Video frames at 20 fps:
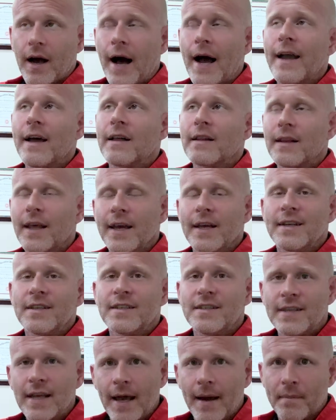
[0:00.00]
ILA
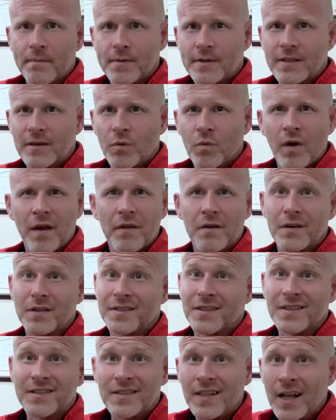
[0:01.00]
dips, whether
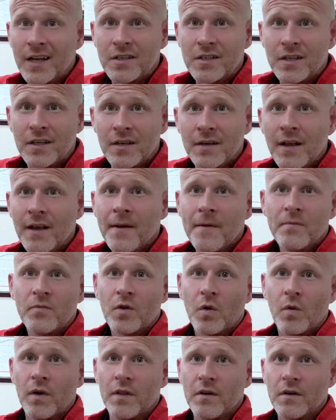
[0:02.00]
it's extension,
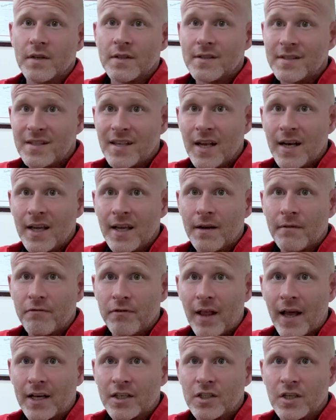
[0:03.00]
whether it's sitting
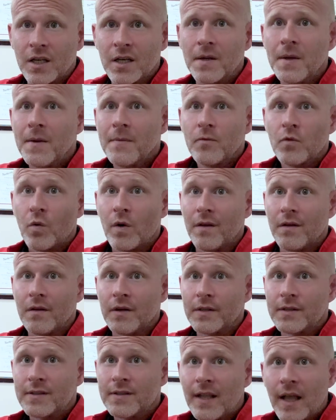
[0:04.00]
flexion, whether
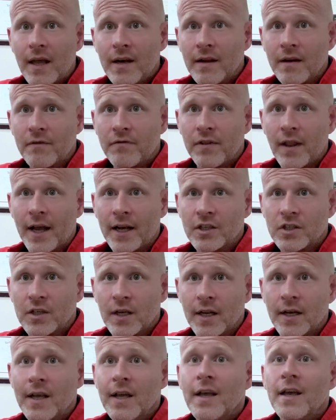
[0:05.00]
it's standing
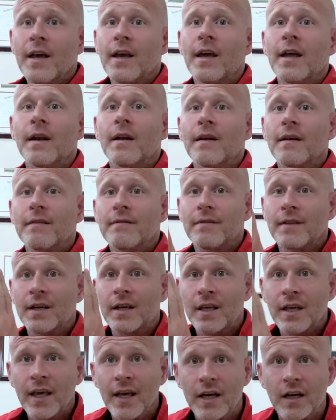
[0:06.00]
flexion. And the
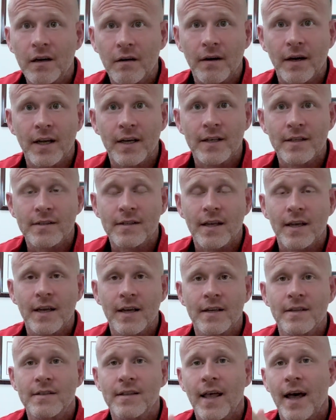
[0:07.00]
kicker is
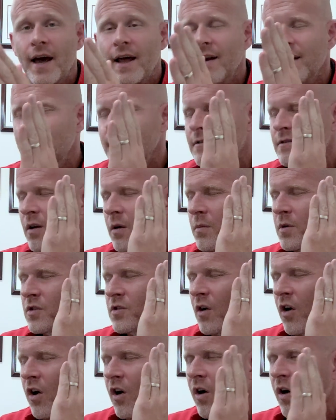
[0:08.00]
that it's
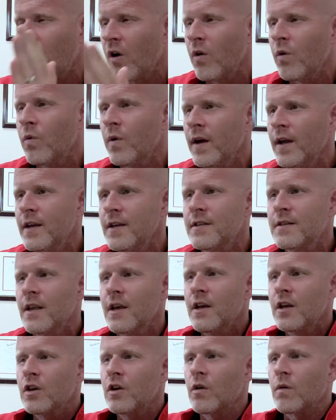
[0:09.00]
almost always
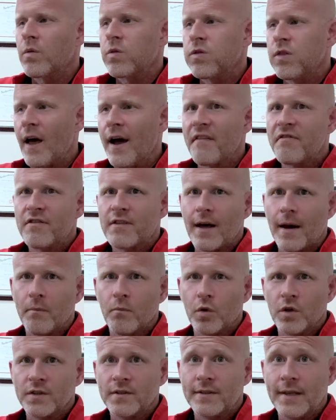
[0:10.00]
your left
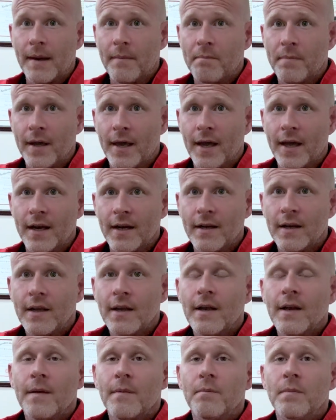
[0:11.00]
thumb will dip in
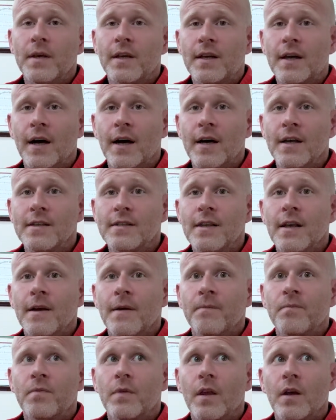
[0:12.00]
because
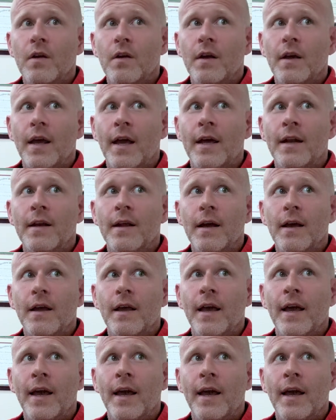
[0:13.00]
it's